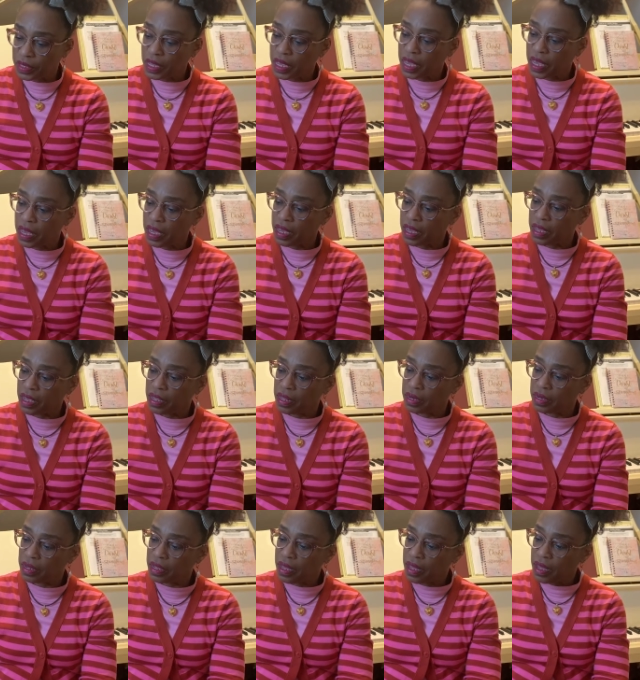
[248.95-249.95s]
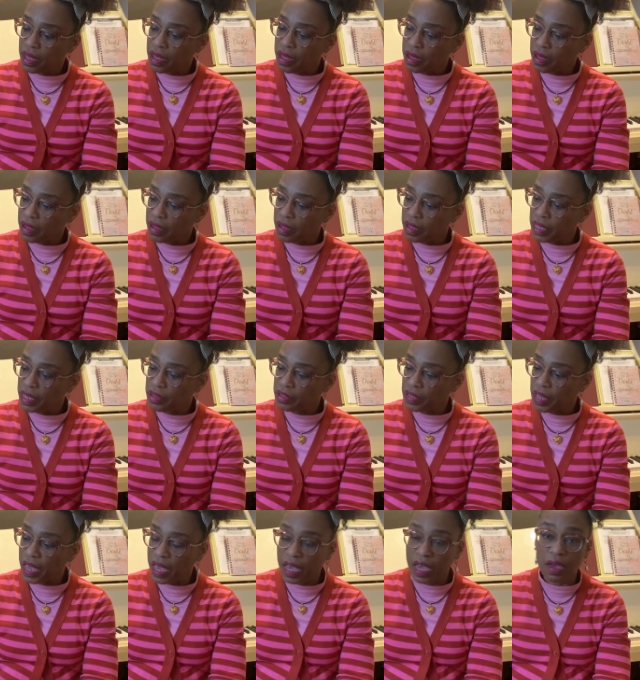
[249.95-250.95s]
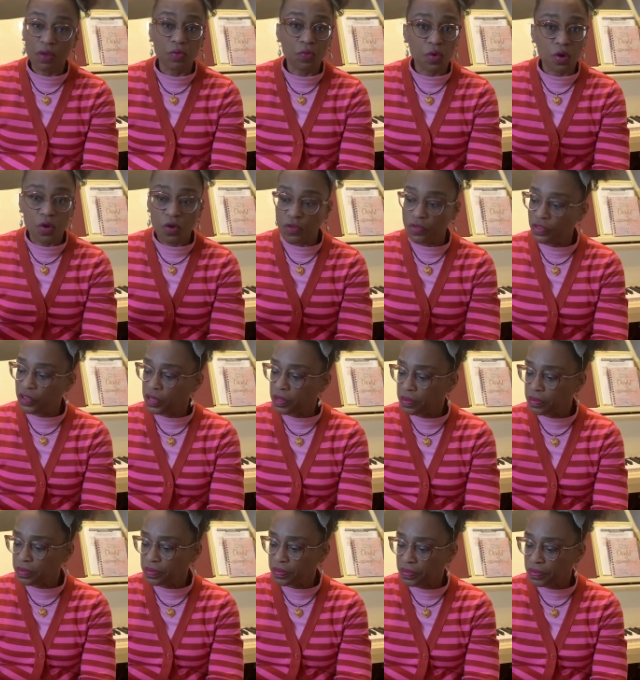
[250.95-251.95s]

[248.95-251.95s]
and uh, it's hand woven.